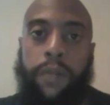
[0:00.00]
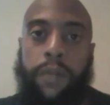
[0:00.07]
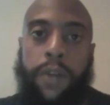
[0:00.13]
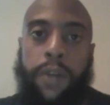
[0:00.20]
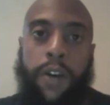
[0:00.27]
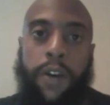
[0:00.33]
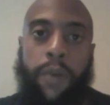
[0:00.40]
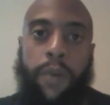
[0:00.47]

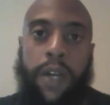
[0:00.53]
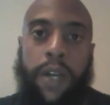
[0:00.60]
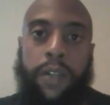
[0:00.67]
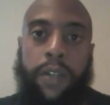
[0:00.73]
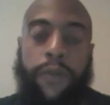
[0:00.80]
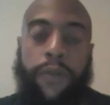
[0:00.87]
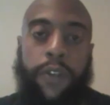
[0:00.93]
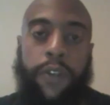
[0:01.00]
talking about
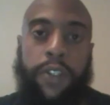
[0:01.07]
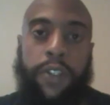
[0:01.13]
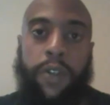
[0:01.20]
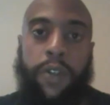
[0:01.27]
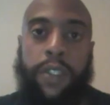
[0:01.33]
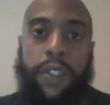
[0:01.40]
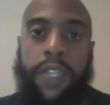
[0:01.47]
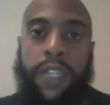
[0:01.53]
the first or
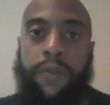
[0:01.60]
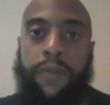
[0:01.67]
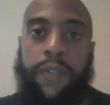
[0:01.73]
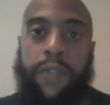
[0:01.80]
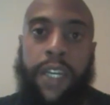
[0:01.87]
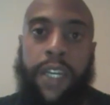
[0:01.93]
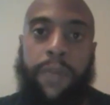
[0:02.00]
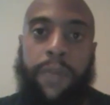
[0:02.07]
the seventh
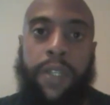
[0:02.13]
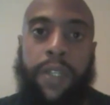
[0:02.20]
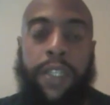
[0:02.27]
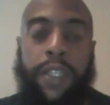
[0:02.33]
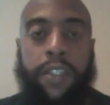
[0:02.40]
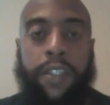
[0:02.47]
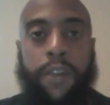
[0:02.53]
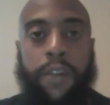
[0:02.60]
day, but then
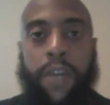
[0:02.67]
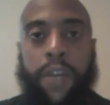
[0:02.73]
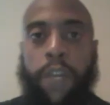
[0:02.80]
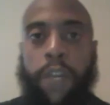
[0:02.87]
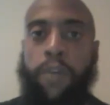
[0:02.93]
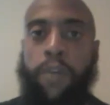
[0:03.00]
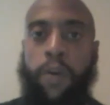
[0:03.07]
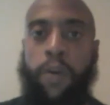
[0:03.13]
he started making a
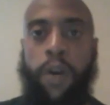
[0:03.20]
mark.